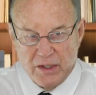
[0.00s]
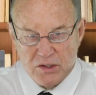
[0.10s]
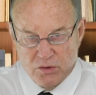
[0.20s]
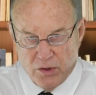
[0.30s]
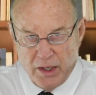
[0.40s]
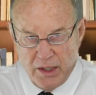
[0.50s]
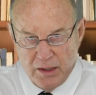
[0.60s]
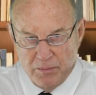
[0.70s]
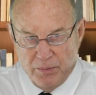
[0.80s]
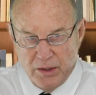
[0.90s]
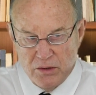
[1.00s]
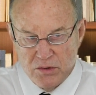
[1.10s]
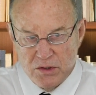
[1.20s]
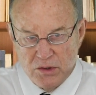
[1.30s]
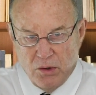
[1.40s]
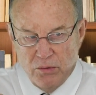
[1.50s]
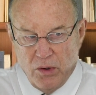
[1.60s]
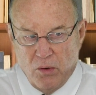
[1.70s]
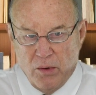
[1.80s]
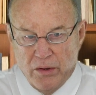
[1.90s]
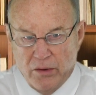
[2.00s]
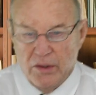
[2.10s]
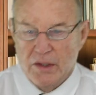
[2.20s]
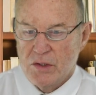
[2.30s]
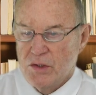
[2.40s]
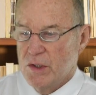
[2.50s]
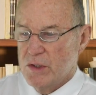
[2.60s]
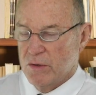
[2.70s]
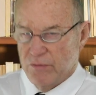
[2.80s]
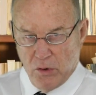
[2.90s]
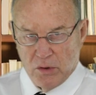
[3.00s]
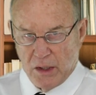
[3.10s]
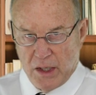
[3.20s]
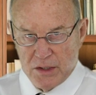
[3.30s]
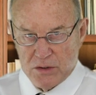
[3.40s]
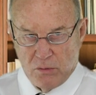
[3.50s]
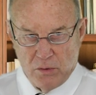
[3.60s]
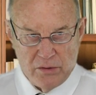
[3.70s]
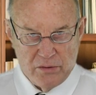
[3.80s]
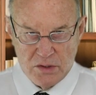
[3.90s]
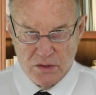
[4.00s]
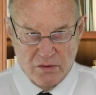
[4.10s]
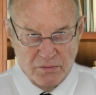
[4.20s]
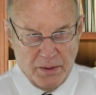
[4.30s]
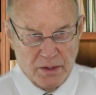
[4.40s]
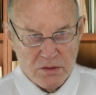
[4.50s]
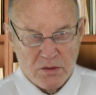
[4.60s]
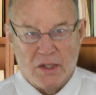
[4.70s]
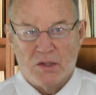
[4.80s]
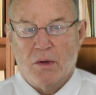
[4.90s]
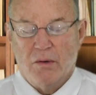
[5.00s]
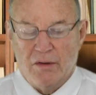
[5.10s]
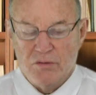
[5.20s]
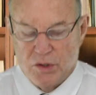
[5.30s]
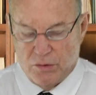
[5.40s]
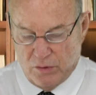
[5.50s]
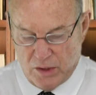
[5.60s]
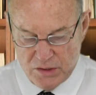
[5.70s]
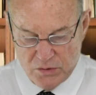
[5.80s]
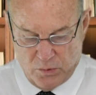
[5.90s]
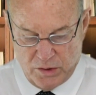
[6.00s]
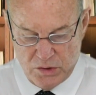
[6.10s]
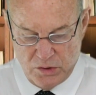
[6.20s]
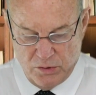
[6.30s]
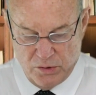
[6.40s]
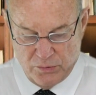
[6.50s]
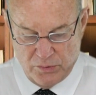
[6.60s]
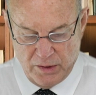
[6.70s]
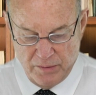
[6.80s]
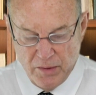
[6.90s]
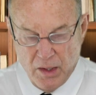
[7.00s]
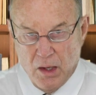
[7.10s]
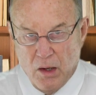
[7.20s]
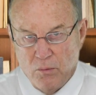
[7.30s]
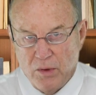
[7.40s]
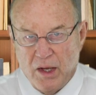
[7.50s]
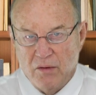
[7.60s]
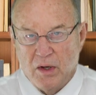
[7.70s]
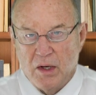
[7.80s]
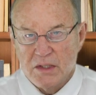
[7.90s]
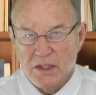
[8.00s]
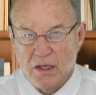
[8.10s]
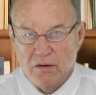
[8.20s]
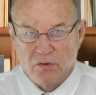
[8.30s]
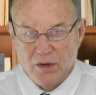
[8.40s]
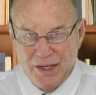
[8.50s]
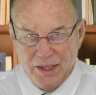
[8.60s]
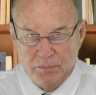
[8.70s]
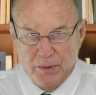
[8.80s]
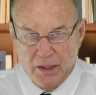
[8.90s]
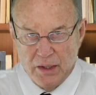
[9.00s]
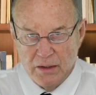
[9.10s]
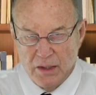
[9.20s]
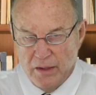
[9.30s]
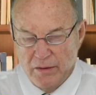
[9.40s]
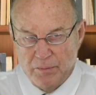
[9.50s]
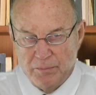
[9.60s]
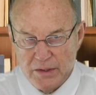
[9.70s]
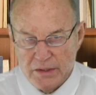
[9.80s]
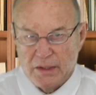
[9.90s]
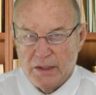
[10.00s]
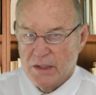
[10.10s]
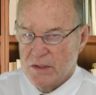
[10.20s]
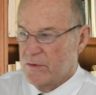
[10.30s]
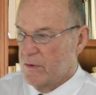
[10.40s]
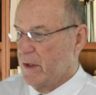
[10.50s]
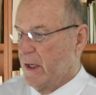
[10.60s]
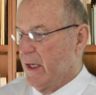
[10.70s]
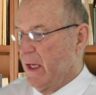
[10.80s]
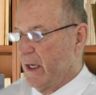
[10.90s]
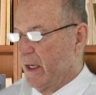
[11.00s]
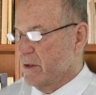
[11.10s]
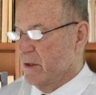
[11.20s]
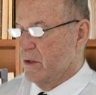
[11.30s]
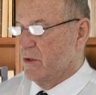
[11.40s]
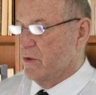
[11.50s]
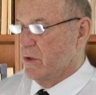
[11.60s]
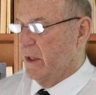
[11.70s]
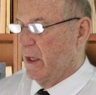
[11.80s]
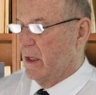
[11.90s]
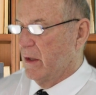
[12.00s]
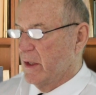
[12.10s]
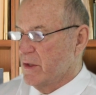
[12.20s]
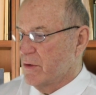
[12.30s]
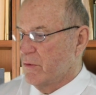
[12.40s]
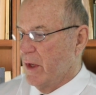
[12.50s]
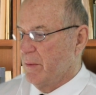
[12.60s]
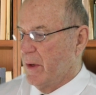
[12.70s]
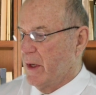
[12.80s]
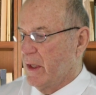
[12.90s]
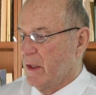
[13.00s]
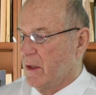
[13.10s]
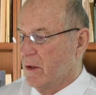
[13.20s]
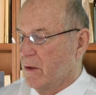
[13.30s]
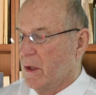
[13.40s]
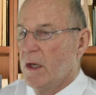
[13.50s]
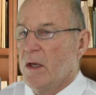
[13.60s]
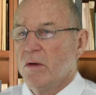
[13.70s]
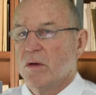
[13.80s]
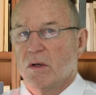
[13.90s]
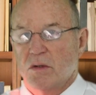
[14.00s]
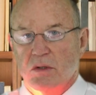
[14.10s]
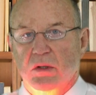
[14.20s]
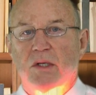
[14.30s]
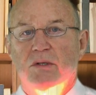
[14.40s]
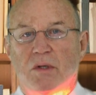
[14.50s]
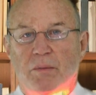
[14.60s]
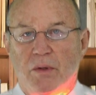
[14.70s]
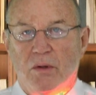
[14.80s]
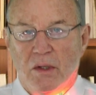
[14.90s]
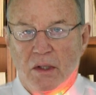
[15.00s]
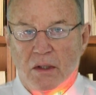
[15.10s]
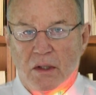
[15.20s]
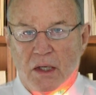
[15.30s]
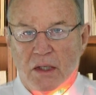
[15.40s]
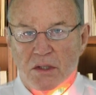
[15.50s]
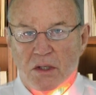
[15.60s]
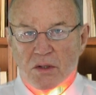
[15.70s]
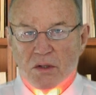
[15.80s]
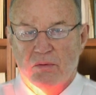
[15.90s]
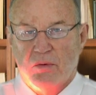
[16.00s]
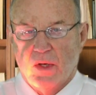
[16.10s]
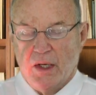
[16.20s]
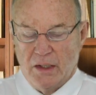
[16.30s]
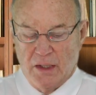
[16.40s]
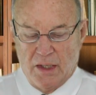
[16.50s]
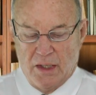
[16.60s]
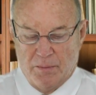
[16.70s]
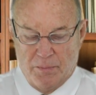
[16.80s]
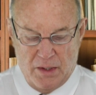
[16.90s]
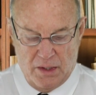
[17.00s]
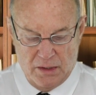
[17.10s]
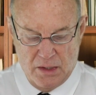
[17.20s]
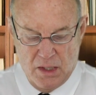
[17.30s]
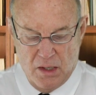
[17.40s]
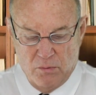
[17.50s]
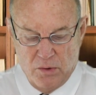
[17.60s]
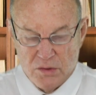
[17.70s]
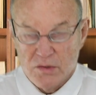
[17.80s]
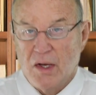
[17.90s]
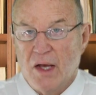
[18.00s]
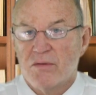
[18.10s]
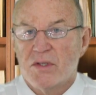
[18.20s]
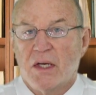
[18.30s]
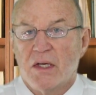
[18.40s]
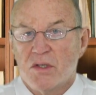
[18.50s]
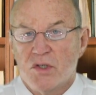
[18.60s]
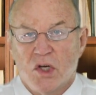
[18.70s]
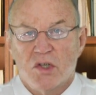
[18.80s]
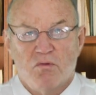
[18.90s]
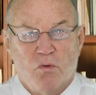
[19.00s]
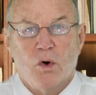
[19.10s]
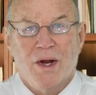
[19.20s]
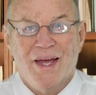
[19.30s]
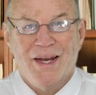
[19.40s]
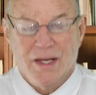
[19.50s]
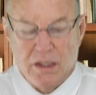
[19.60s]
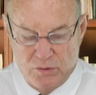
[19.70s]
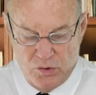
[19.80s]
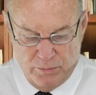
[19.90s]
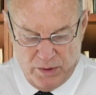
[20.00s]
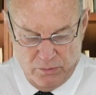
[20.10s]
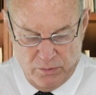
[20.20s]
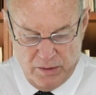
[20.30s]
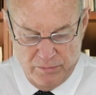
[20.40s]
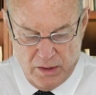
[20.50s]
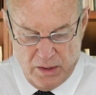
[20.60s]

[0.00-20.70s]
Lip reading: That's great, but you don't know whether it's just focalized or whether it's nerve pain. So that's why we have generalized 1, 2, and 3. We have a setting for head pain, and that basically is for like headaches, and it's usually lasered right behind here. You can also laser it up underneath the neck, essentially, for head and headache pain. We also have settings just for headache, too, by the way.